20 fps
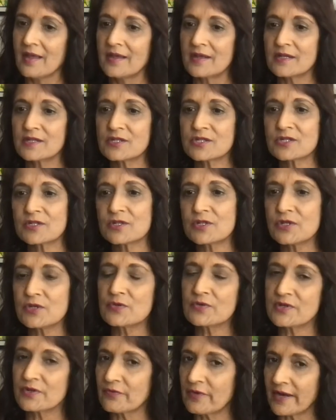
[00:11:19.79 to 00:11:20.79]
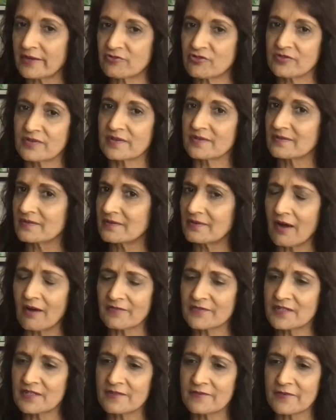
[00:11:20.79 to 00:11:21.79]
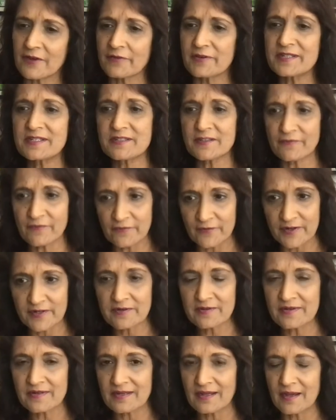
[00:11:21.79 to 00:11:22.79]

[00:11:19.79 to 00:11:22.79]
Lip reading: into a new direction, often a very different